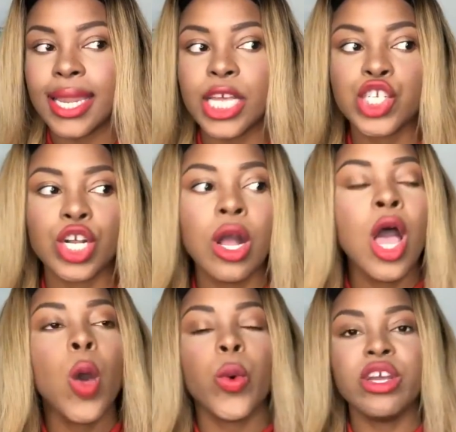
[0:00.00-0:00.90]
in nature,
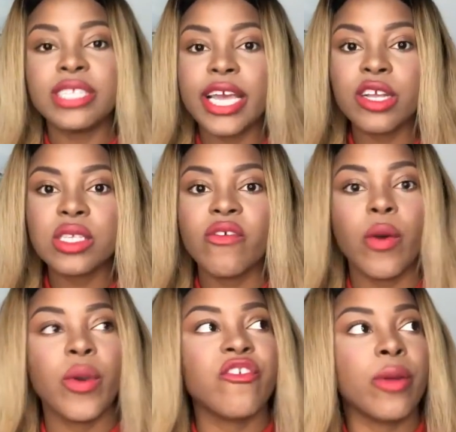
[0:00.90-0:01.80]
when you take
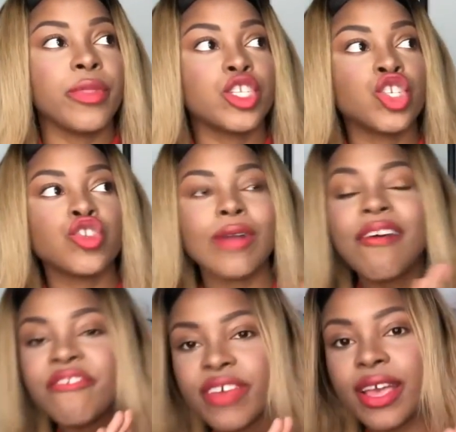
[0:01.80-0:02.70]
yourself away from the
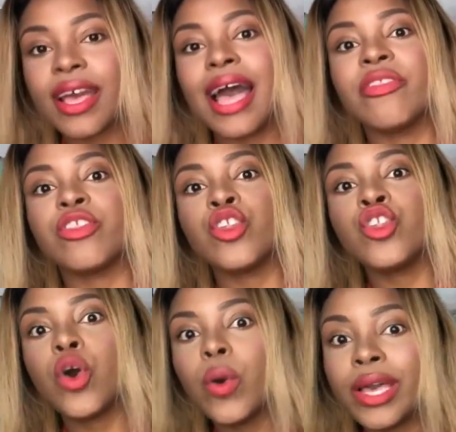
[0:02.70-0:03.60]
traffic and the
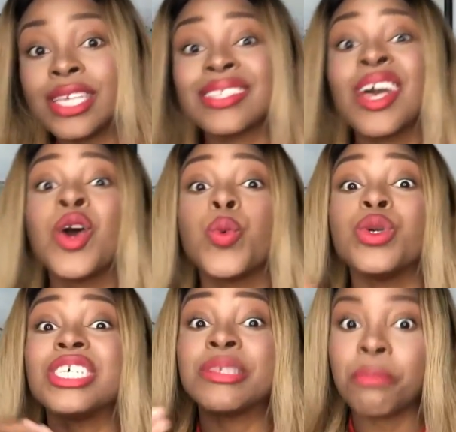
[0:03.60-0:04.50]
noise,
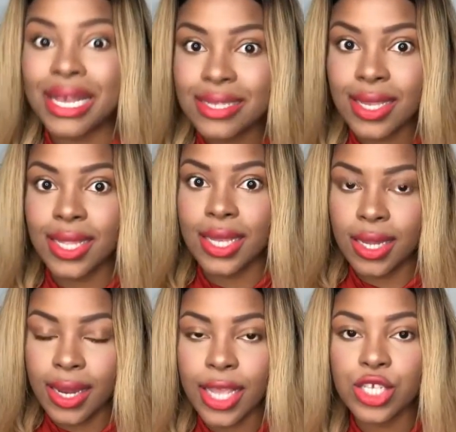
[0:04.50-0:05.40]
which is masculine
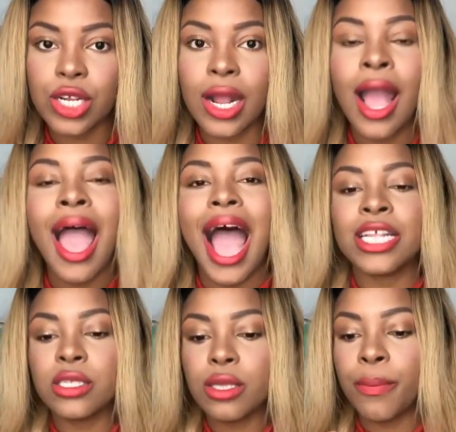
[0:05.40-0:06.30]
in nature,
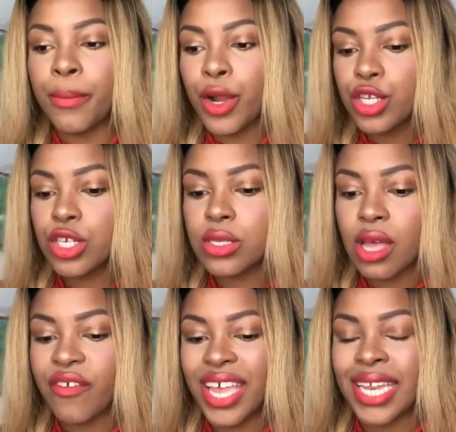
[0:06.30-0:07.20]
and submerge
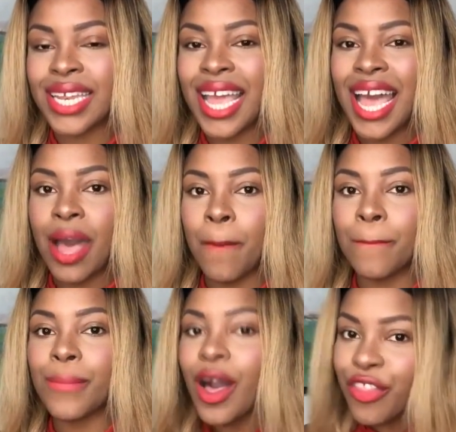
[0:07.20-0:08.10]
yourself in
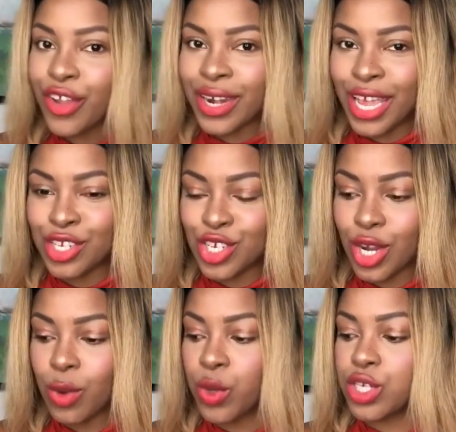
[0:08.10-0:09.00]
Mother
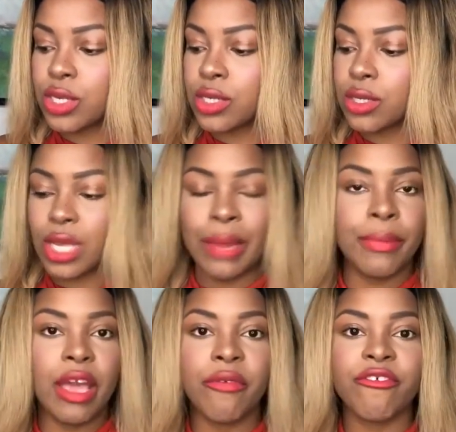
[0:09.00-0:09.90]
Nature, which can
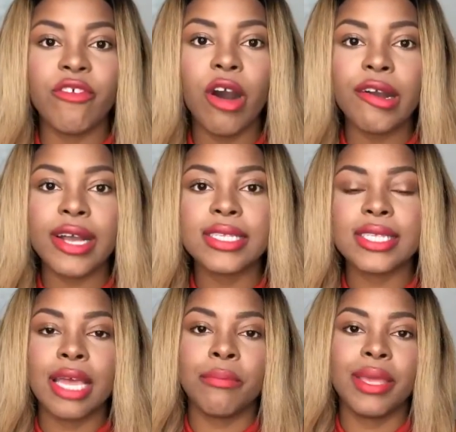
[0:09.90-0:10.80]
be a
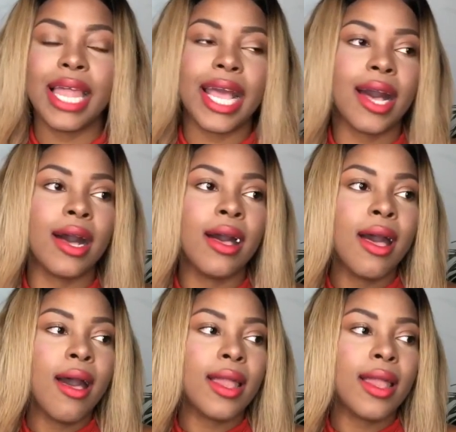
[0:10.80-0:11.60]
forest, can be like a